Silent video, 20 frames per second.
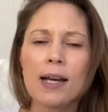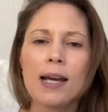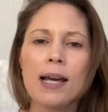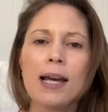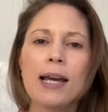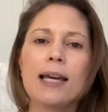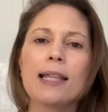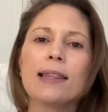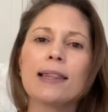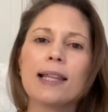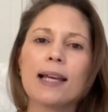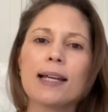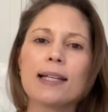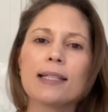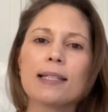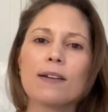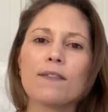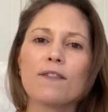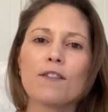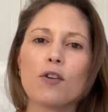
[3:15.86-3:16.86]

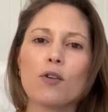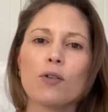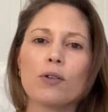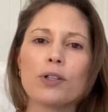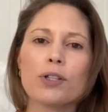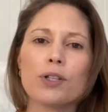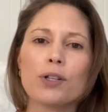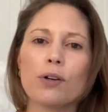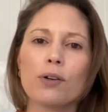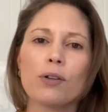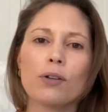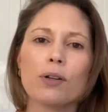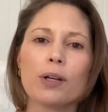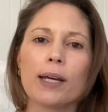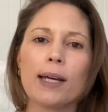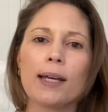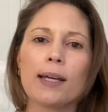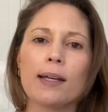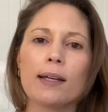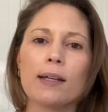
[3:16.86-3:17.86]
unless of course you're
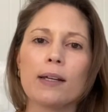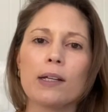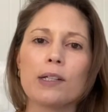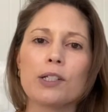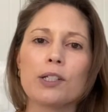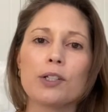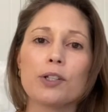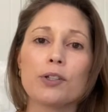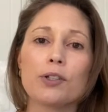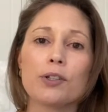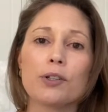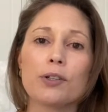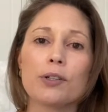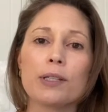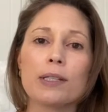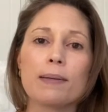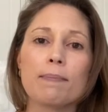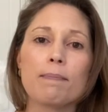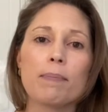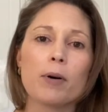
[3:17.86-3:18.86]
looking to do
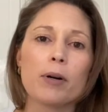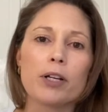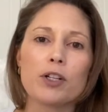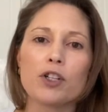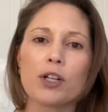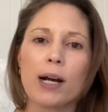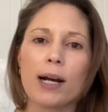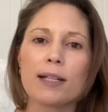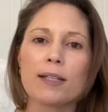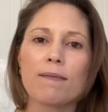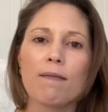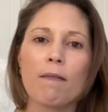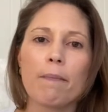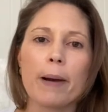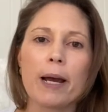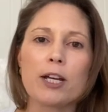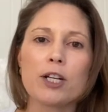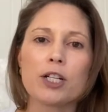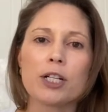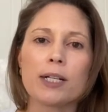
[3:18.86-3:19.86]
some body
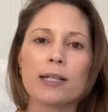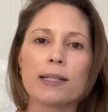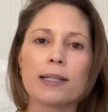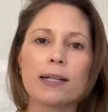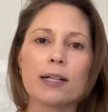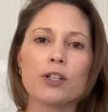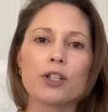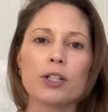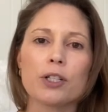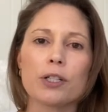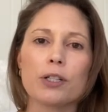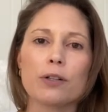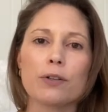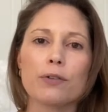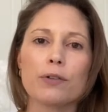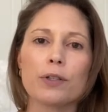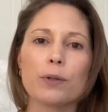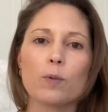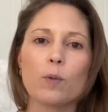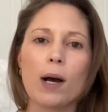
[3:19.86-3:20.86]
transformation such as
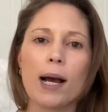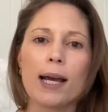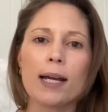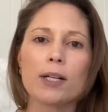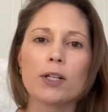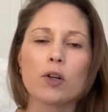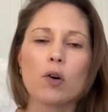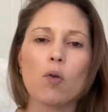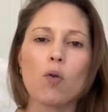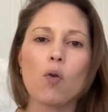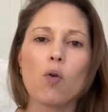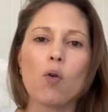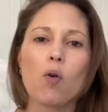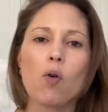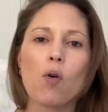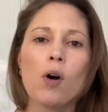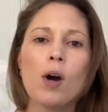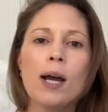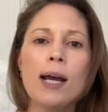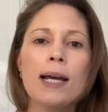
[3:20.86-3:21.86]
lose weight
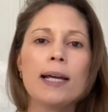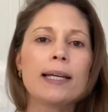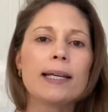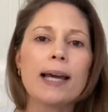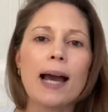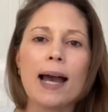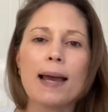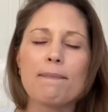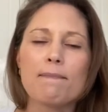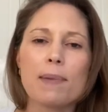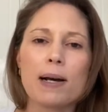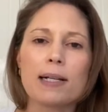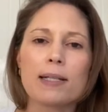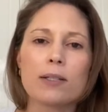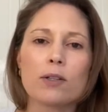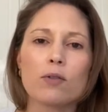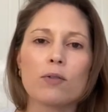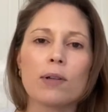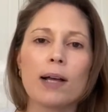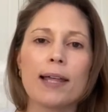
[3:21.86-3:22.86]
or gain
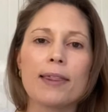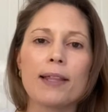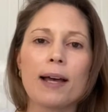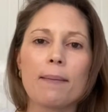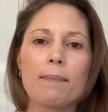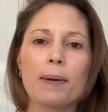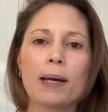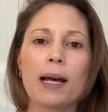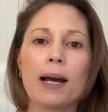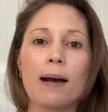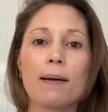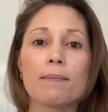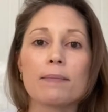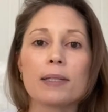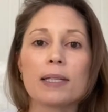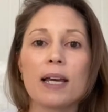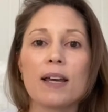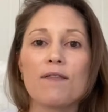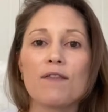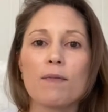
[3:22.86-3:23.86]
muscle, and that
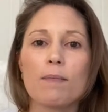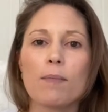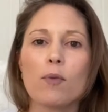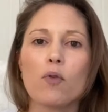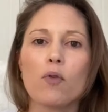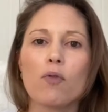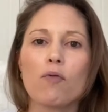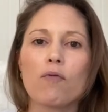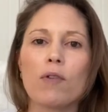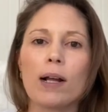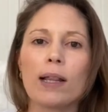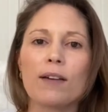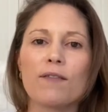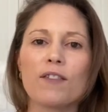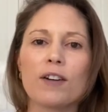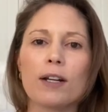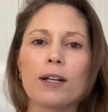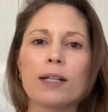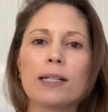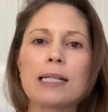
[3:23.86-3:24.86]
becomes even more
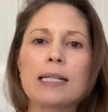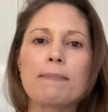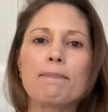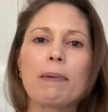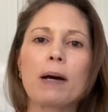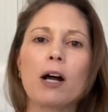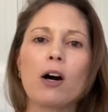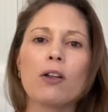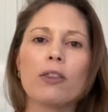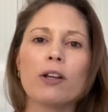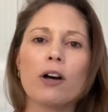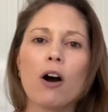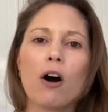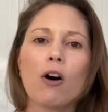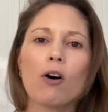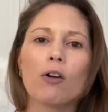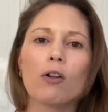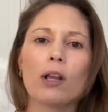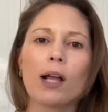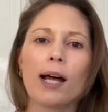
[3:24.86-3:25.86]
relevant. But on the
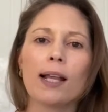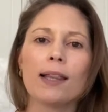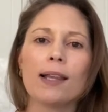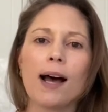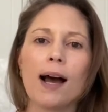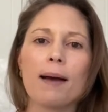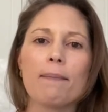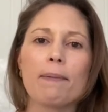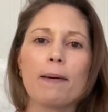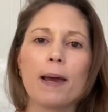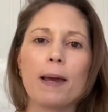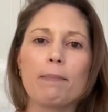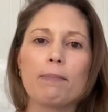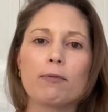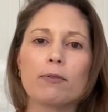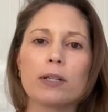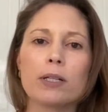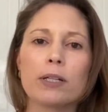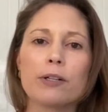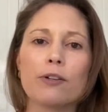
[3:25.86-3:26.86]
whole, I like
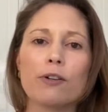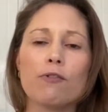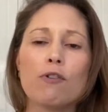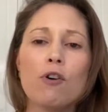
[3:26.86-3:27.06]
people to